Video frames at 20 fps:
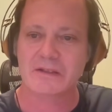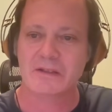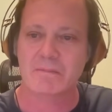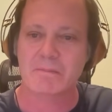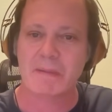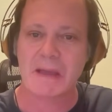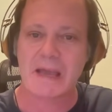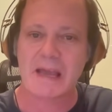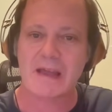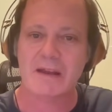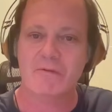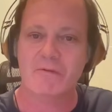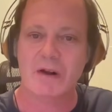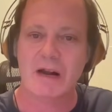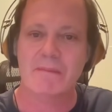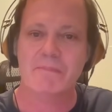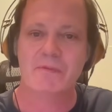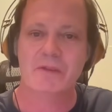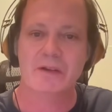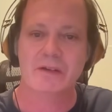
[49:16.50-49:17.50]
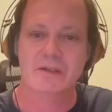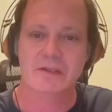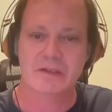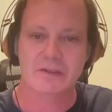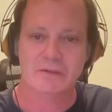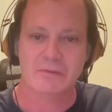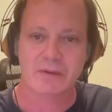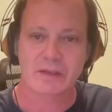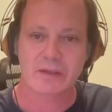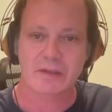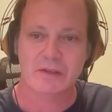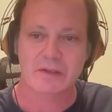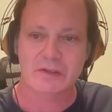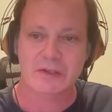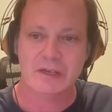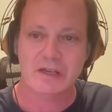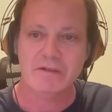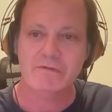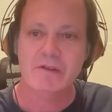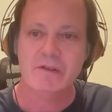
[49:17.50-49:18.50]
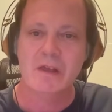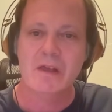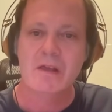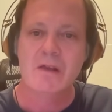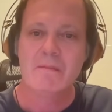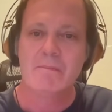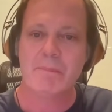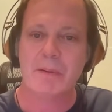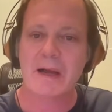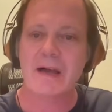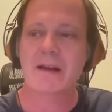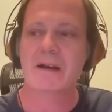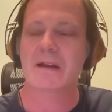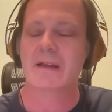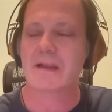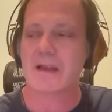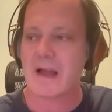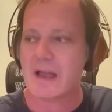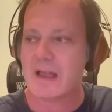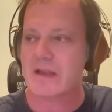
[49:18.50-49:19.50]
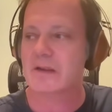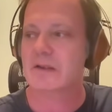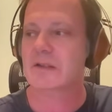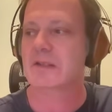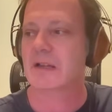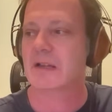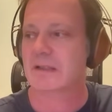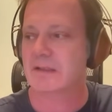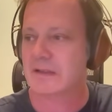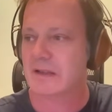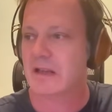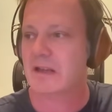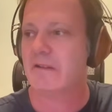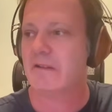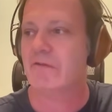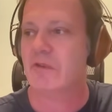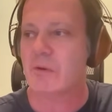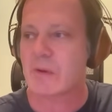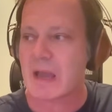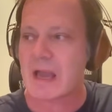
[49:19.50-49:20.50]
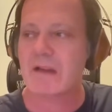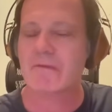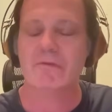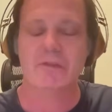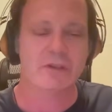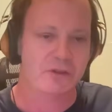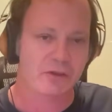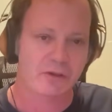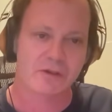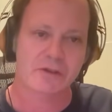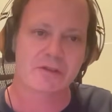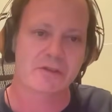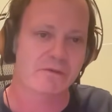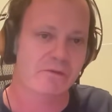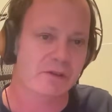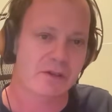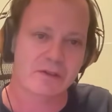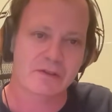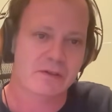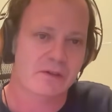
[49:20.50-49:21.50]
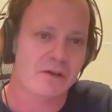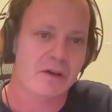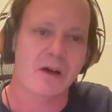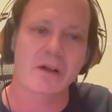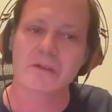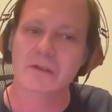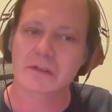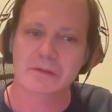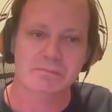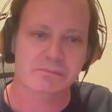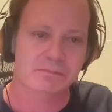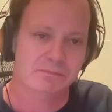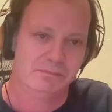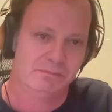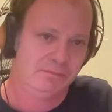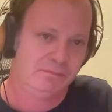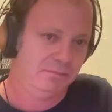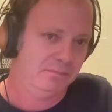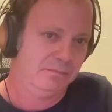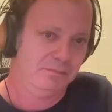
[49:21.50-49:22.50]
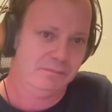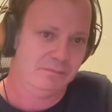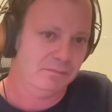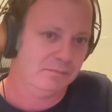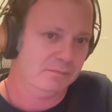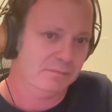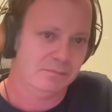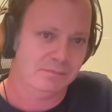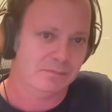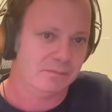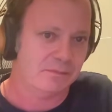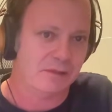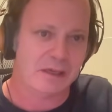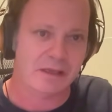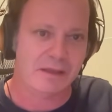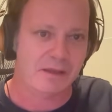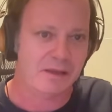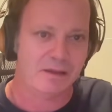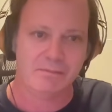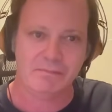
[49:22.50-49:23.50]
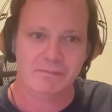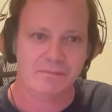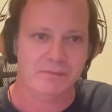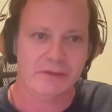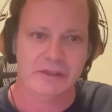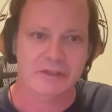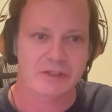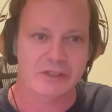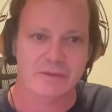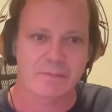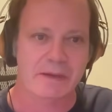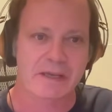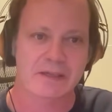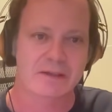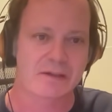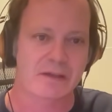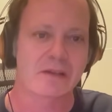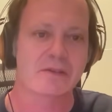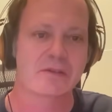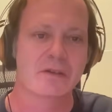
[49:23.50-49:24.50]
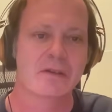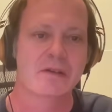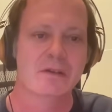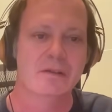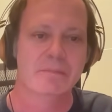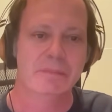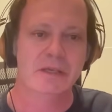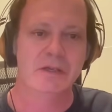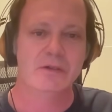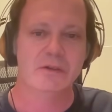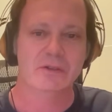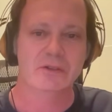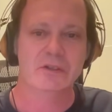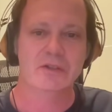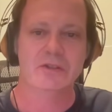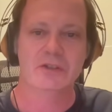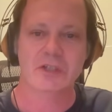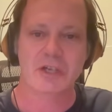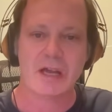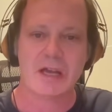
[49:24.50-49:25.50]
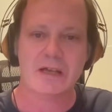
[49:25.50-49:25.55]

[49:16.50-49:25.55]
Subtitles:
a bad rap that it doesn't really deserve. But again, as I said, if you have the choice of using Kotlin, I think it just makes sense because it